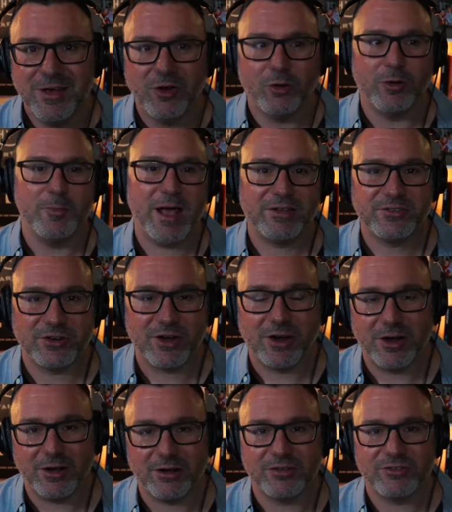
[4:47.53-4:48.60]
or
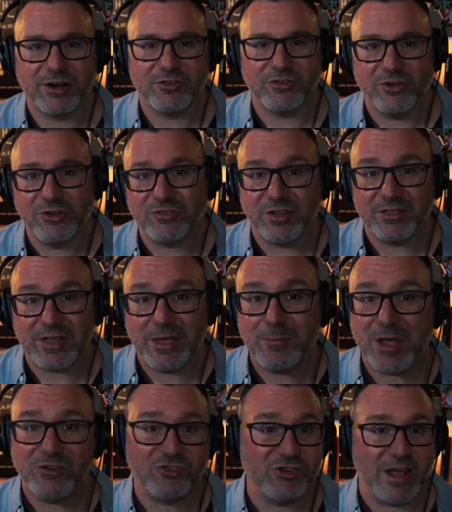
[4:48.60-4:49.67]
MasterCard starts noticing, they
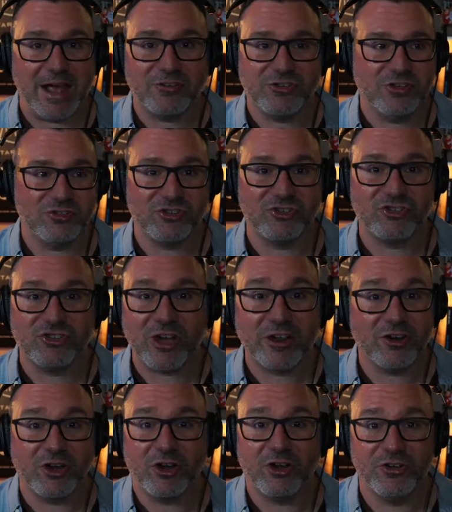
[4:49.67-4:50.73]
may actually just shut
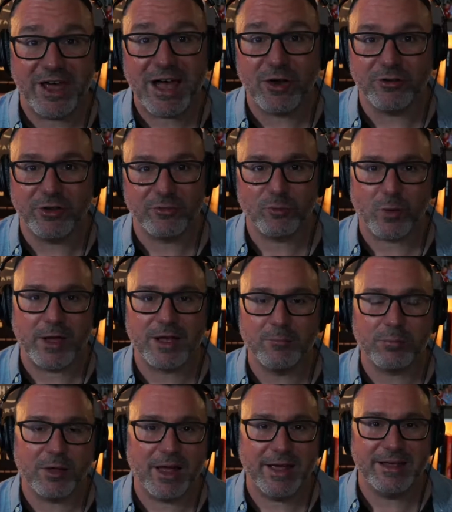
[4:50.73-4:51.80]
it all down. And why
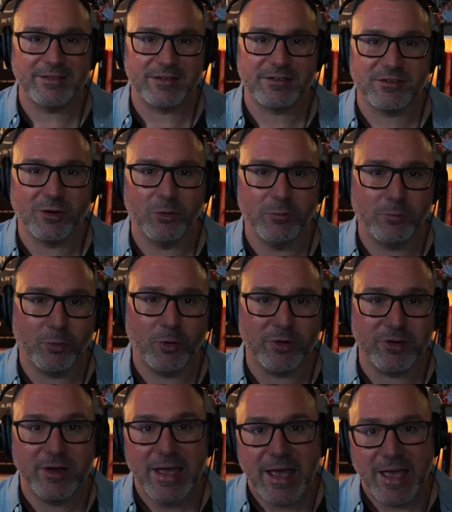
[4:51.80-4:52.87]
compliance is so
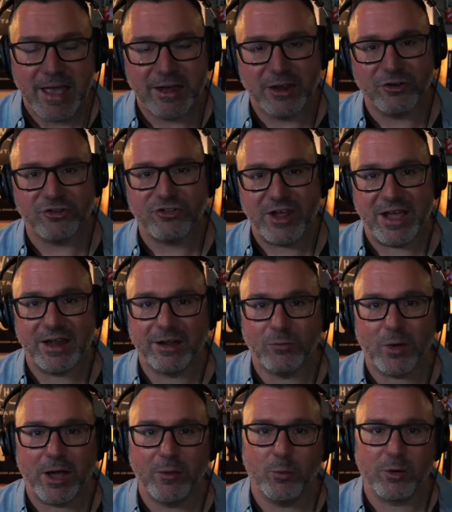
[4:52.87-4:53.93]
important, and
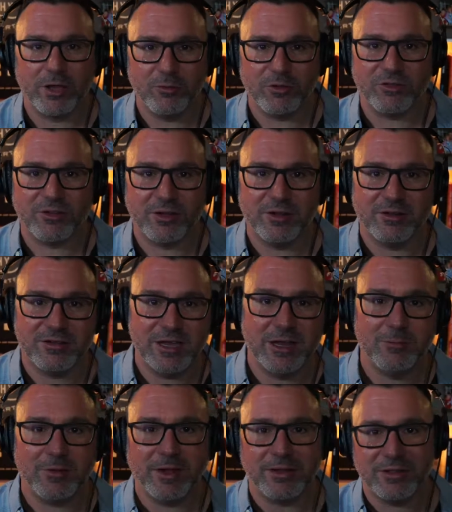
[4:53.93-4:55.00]
understanding why working with a
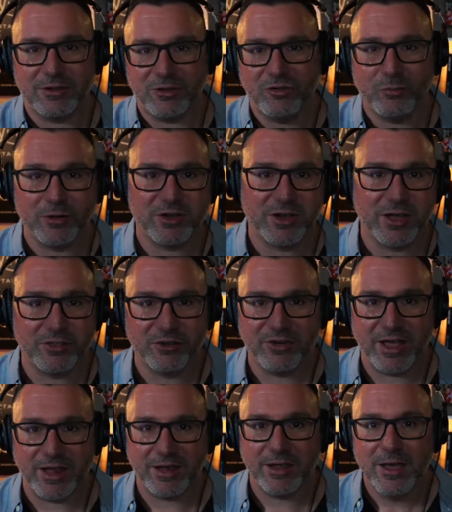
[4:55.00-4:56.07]
team like that you've put together,
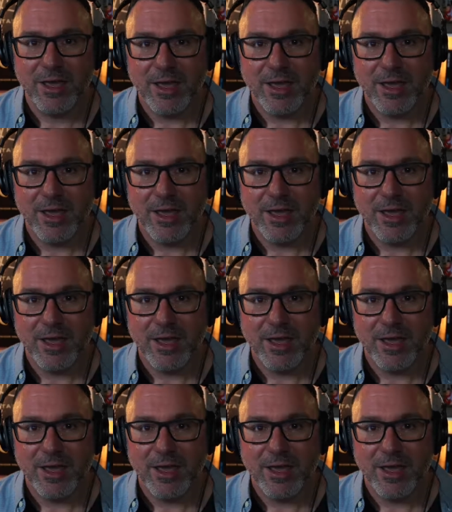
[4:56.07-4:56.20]
Danny,